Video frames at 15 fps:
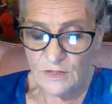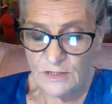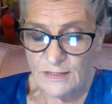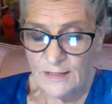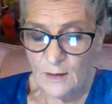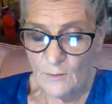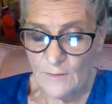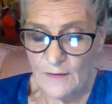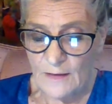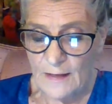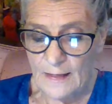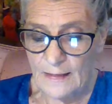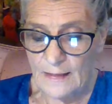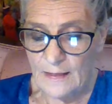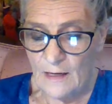Just help the
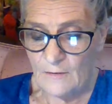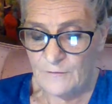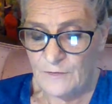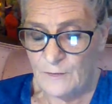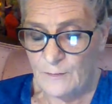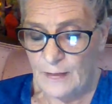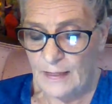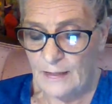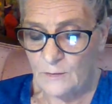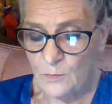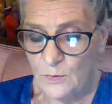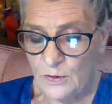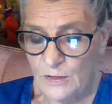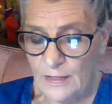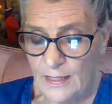lady off the bed,
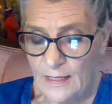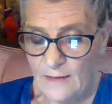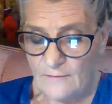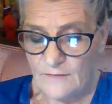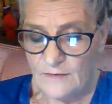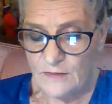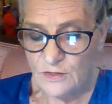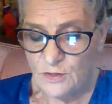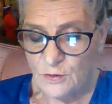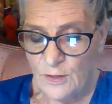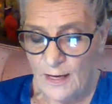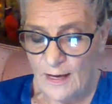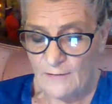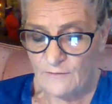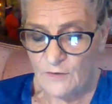will you, Evans? You
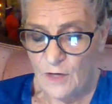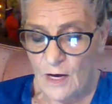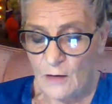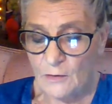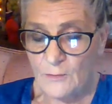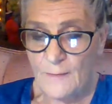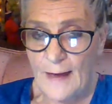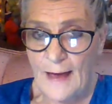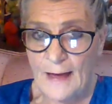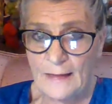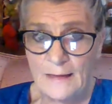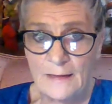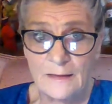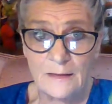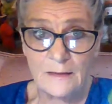have your
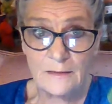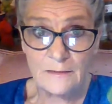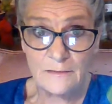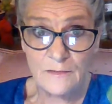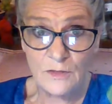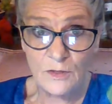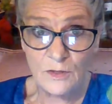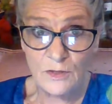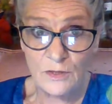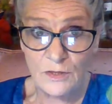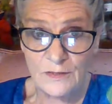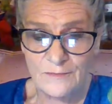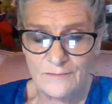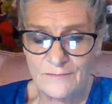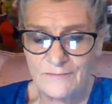automatic?
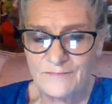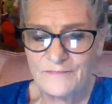Good.